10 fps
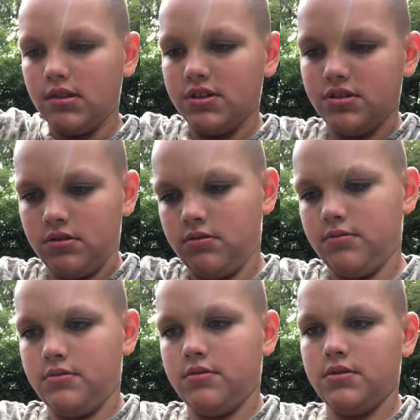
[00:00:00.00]
So,
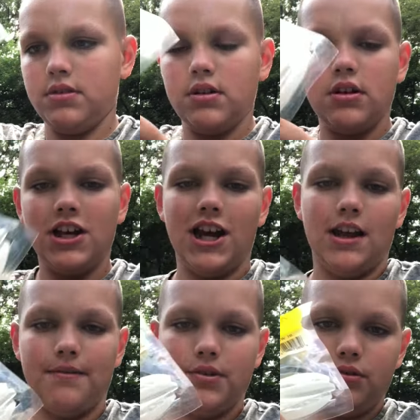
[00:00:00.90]
I
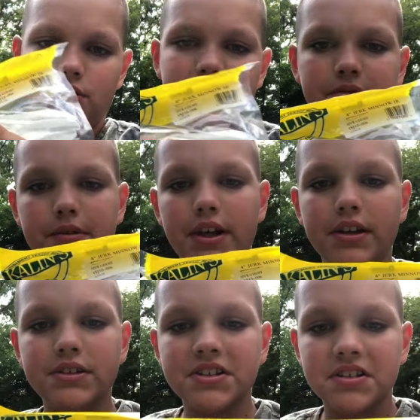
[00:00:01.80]
have those
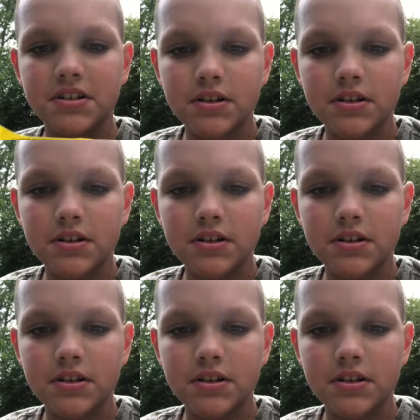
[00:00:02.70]
rigs.